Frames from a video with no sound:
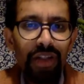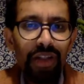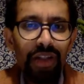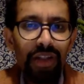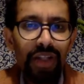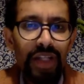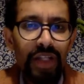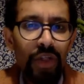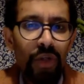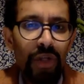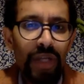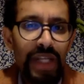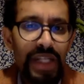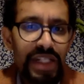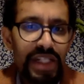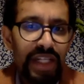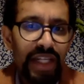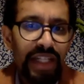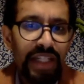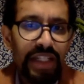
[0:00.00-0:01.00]
That you're
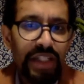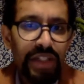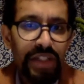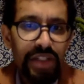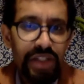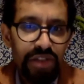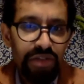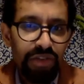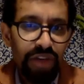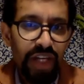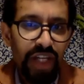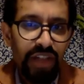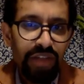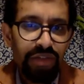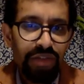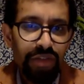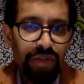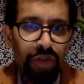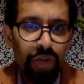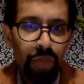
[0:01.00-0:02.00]
less likely to
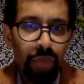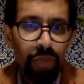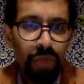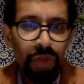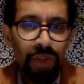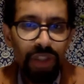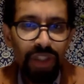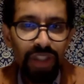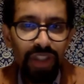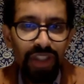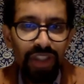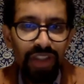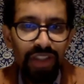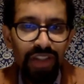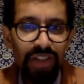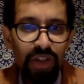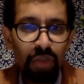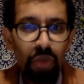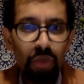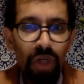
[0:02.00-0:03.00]
survive if you're poor,
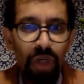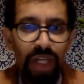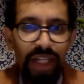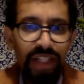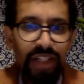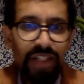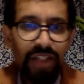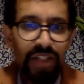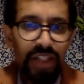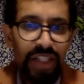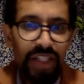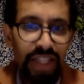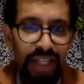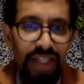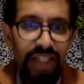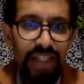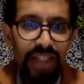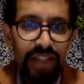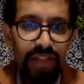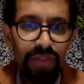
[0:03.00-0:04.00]
you're more likely to
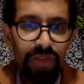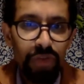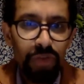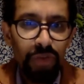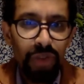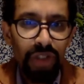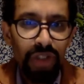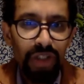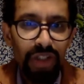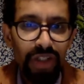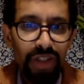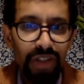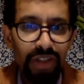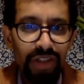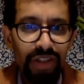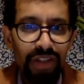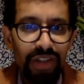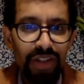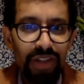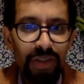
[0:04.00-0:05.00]
get it if you are,
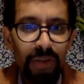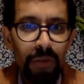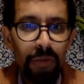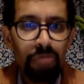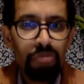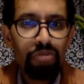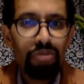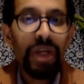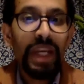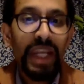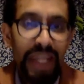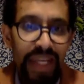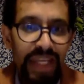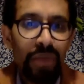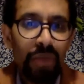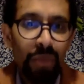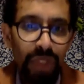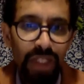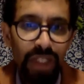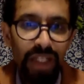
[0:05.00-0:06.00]
but
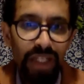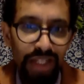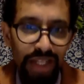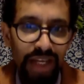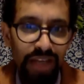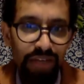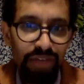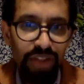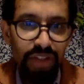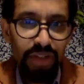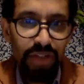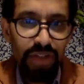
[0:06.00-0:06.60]
anyone can have it.